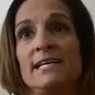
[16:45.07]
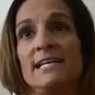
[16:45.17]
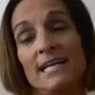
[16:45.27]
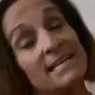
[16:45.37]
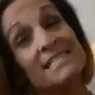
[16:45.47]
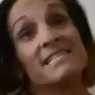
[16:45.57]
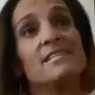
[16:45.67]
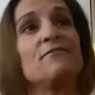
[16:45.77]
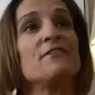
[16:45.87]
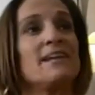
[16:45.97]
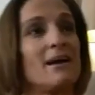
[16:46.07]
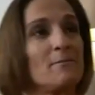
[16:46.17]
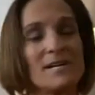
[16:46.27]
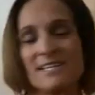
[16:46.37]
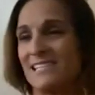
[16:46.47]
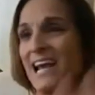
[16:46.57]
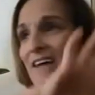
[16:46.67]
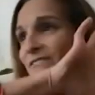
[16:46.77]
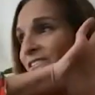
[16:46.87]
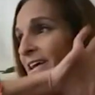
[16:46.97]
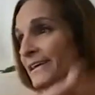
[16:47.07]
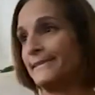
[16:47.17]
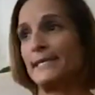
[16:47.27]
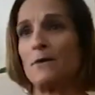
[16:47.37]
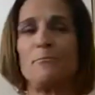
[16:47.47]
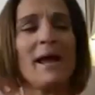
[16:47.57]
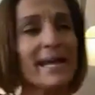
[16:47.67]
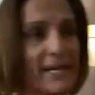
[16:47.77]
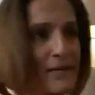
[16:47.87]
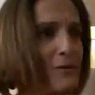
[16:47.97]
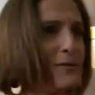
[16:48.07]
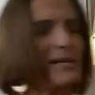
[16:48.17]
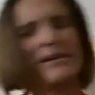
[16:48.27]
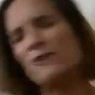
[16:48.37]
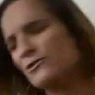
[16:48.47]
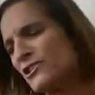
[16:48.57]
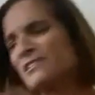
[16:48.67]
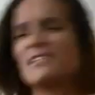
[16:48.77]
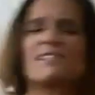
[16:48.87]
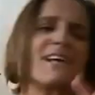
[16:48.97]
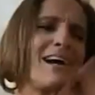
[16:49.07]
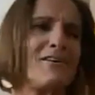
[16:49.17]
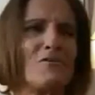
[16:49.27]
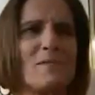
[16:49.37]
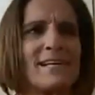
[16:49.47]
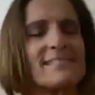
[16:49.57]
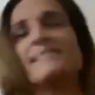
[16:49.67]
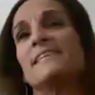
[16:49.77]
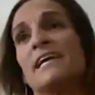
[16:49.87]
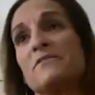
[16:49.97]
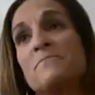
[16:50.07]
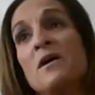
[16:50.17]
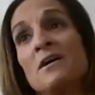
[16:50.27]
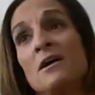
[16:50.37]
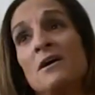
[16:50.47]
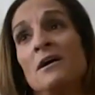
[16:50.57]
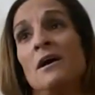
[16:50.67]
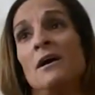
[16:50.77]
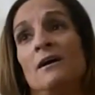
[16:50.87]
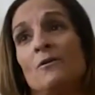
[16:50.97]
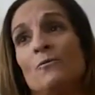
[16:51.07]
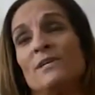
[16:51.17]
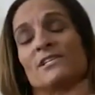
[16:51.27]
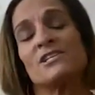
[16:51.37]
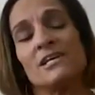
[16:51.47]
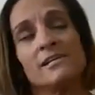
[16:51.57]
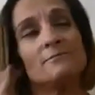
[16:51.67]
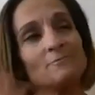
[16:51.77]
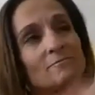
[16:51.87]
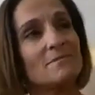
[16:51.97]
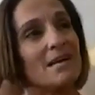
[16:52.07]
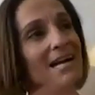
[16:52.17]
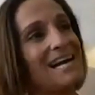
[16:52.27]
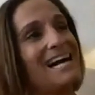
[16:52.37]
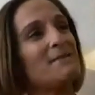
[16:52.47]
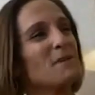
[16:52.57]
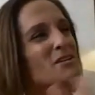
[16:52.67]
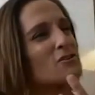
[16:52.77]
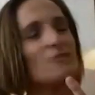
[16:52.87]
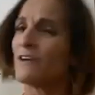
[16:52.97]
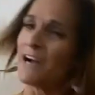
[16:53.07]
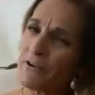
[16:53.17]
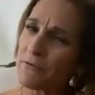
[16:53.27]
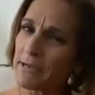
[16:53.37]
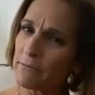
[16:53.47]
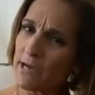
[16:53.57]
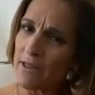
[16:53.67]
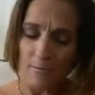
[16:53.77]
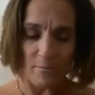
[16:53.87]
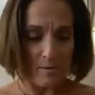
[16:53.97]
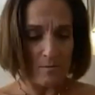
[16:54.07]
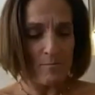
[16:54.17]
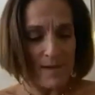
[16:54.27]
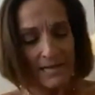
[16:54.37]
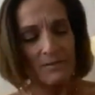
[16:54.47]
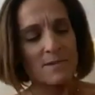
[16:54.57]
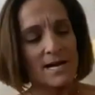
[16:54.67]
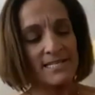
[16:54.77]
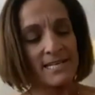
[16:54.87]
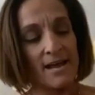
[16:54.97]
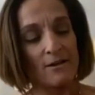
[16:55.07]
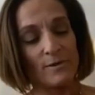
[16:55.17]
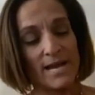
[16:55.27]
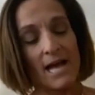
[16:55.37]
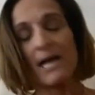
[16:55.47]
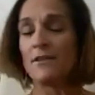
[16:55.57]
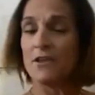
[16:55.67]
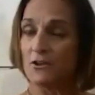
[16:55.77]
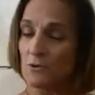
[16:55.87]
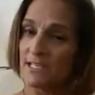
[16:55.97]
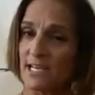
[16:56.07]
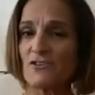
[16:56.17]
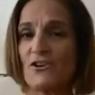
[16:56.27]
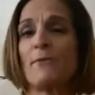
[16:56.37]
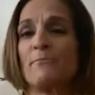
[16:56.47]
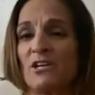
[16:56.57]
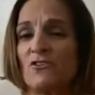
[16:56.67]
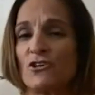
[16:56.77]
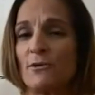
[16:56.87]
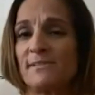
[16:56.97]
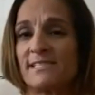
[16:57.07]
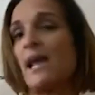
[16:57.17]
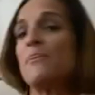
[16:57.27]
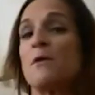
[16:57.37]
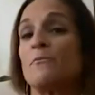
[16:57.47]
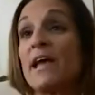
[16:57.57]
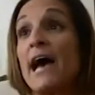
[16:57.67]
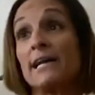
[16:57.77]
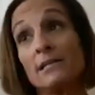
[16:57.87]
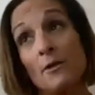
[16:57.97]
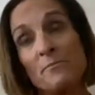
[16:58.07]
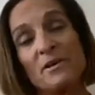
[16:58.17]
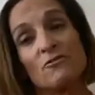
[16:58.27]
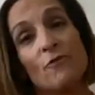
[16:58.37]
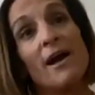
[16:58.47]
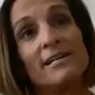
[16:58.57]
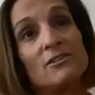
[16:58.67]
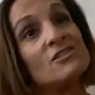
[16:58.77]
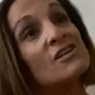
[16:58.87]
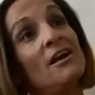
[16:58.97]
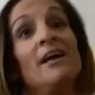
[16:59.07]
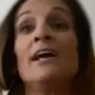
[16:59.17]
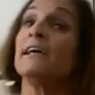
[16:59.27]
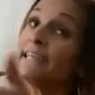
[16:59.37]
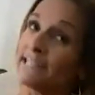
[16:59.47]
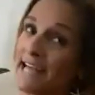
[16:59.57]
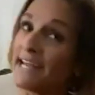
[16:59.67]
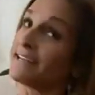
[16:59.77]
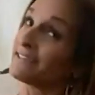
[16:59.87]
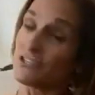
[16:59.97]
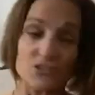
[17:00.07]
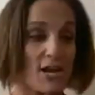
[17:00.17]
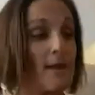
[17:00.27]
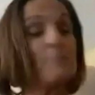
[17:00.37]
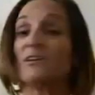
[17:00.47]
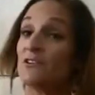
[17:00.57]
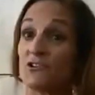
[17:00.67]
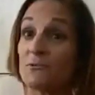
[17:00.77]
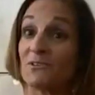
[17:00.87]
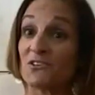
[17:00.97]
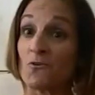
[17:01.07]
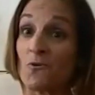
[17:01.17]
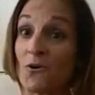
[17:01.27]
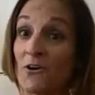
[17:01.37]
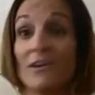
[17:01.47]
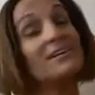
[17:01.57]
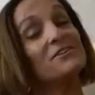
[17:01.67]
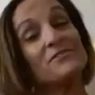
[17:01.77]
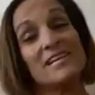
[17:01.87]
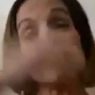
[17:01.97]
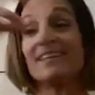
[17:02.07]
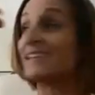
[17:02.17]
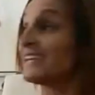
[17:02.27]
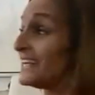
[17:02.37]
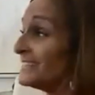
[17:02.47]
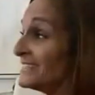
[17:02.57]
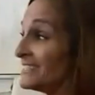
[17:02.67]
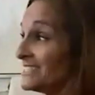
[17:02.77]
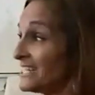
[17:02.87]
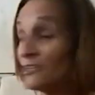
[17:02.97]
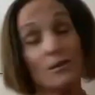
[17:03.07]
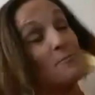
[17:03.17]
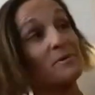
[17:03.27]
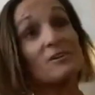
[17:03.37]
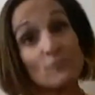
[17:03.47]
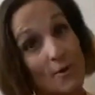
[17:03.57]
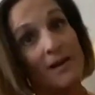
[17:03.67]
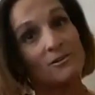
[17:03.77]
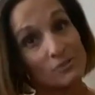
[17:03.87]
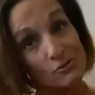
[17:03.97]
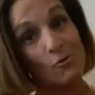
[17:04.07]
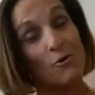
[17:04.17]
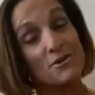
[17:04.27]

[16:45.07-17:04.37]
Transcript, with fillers: it, and it's different now because they have like a panel and coaches decide who makes the team, which I'm not sure if I agree with, but back in my day, we had U S A championships, and then we had Olympic trials. You take the championship score, you take the Olympic trial score,